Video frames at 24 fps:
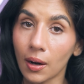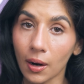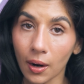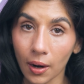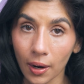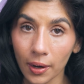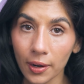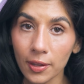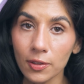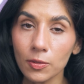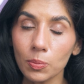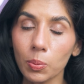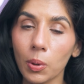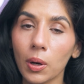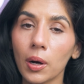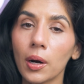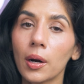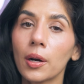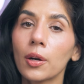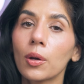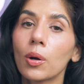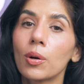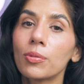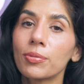hardest
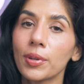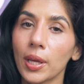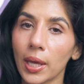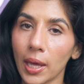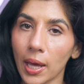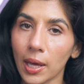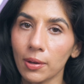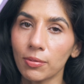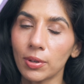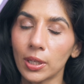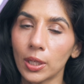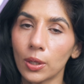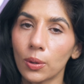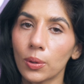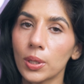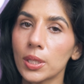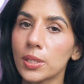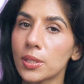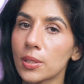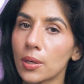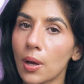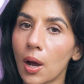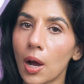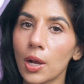part of AI video
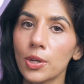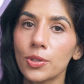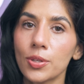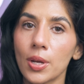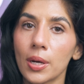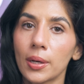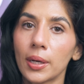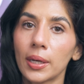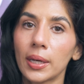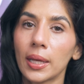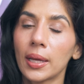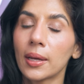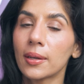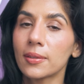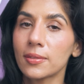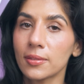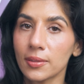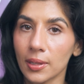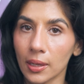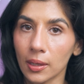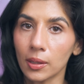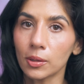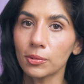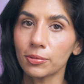is not generating a
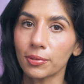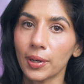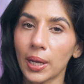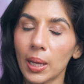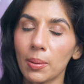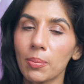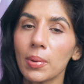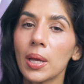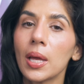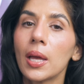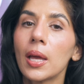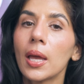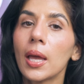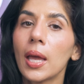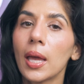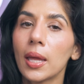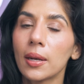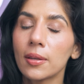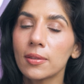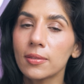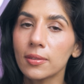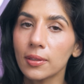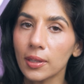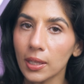single frame. It
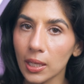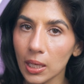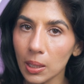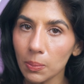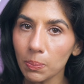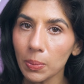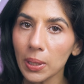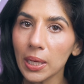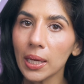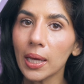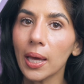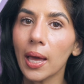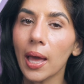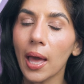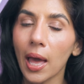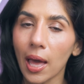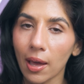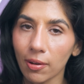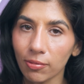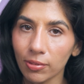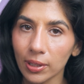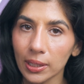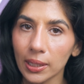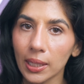is keeping
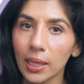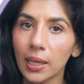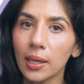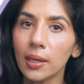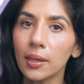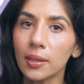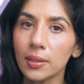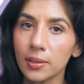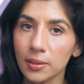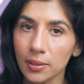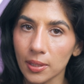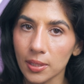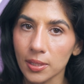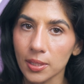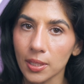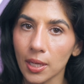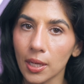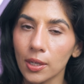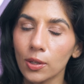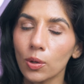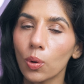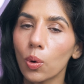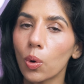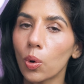everything
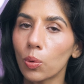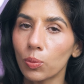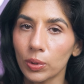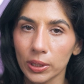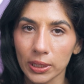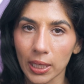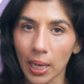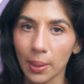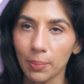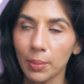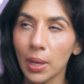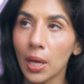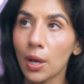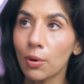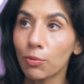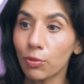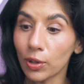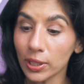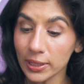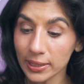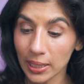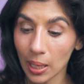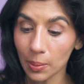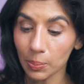consistent over time.
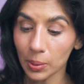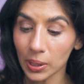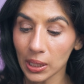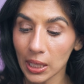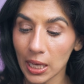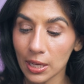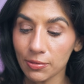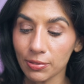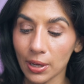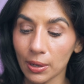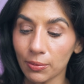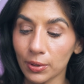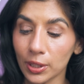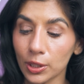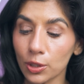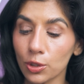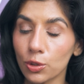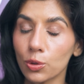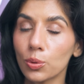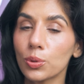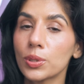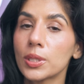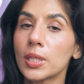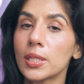For example, if I were to
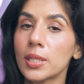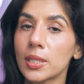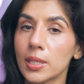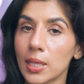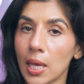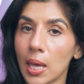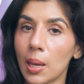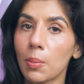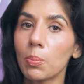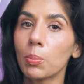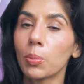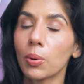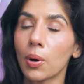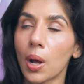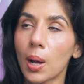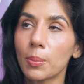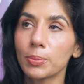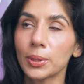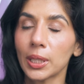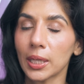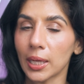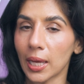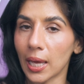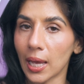use the same
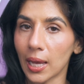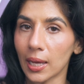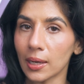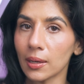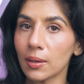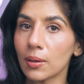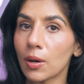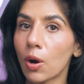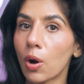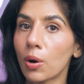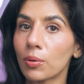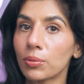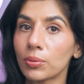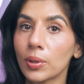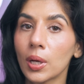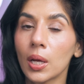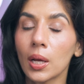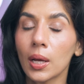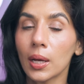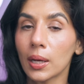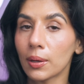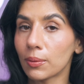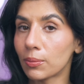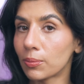prompt again of
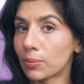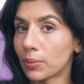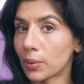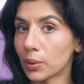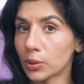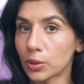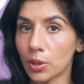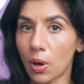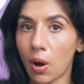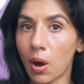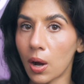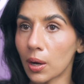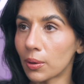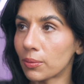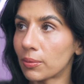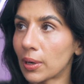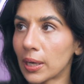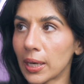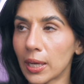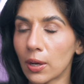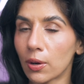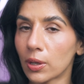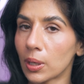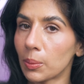dog
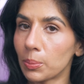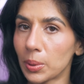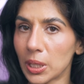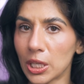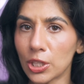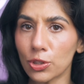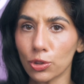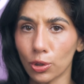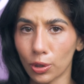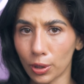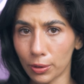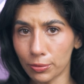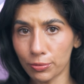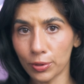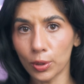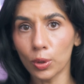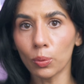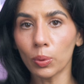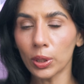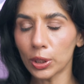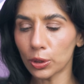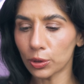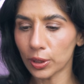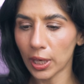running on a beach, or if you
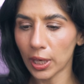were to